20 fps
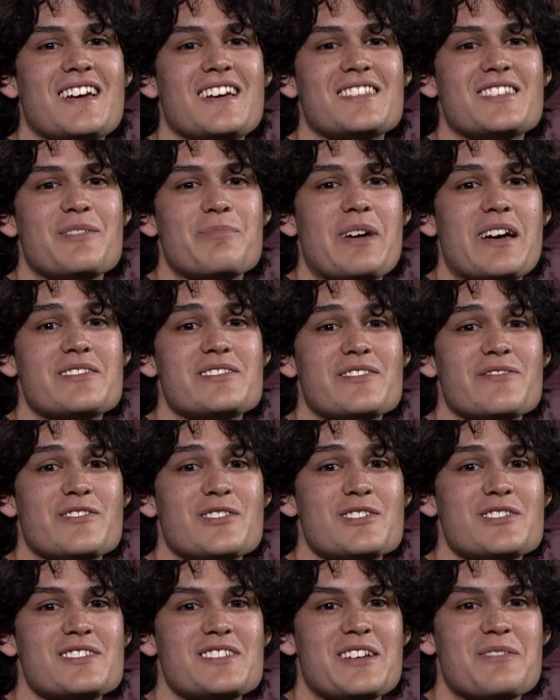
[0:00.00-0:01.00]
The Mavs'
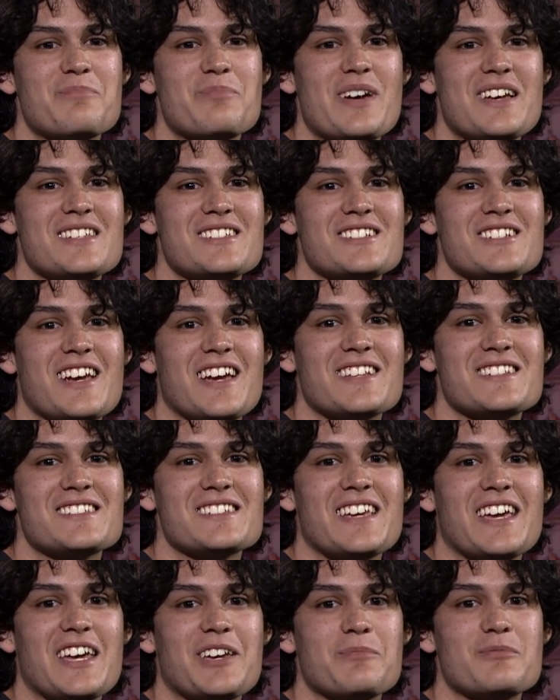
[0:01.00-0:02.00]
first and best chance
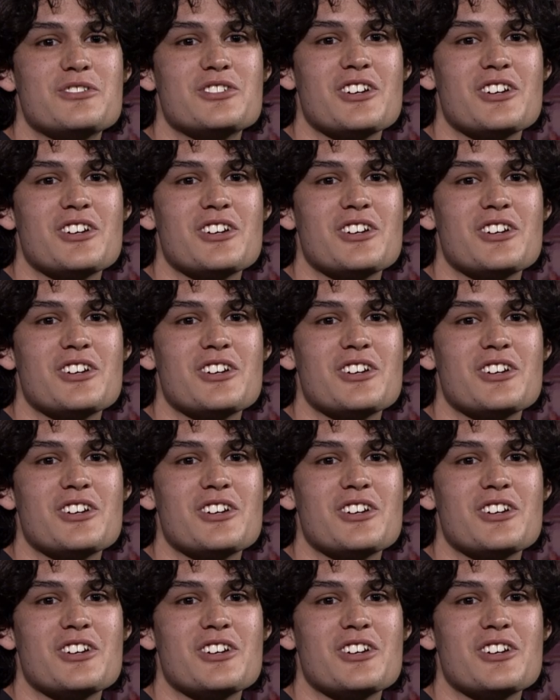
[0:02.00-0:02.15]
came